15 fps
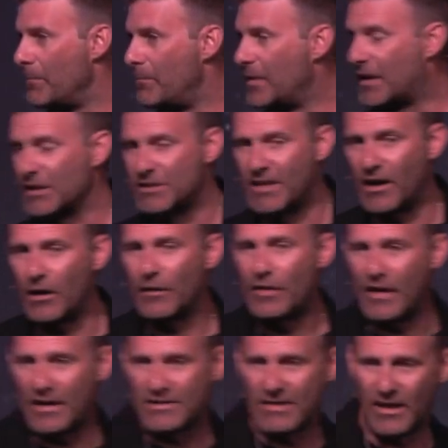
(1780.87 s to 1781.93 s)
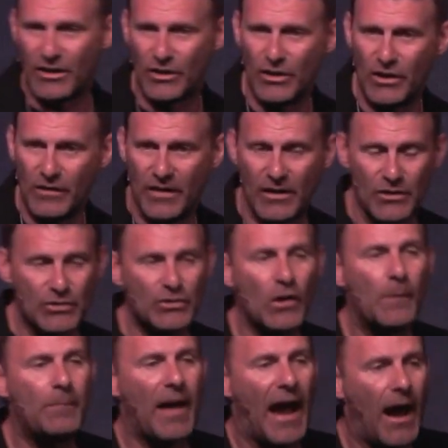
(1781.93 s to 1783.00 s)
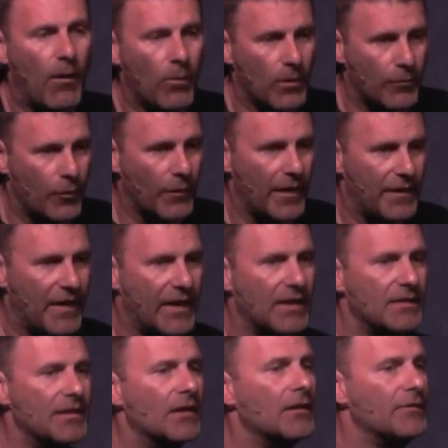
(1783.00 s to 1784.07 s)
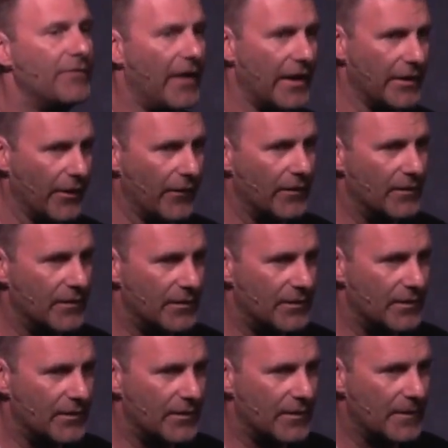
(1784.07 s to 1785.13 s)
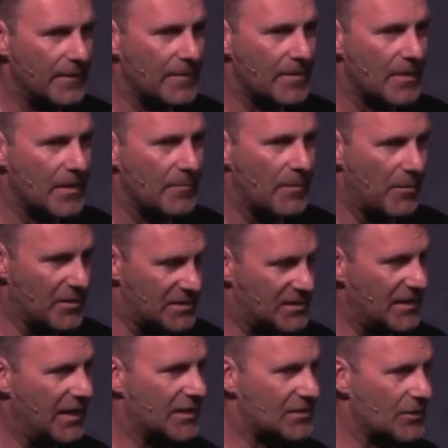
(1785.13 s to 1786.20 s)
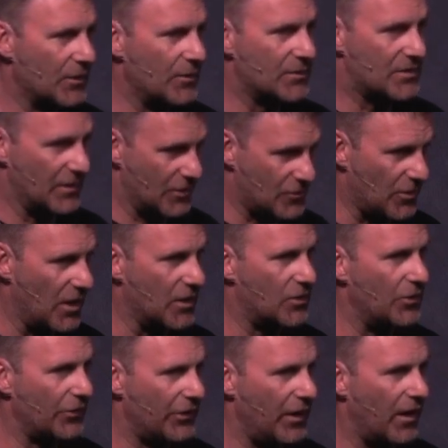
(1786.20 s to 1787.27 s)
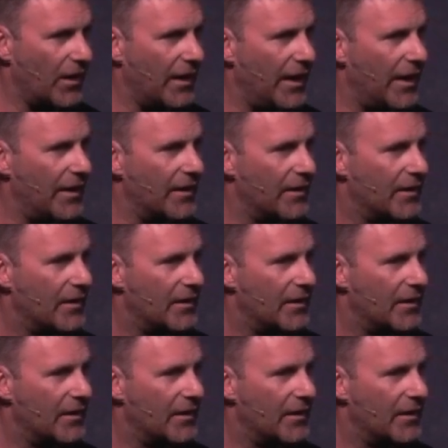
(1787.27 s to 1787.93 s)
Because there are things that are good that are so powerful that they can terrify you. Remember C.S. Lewis in the Chronicles of Narnia?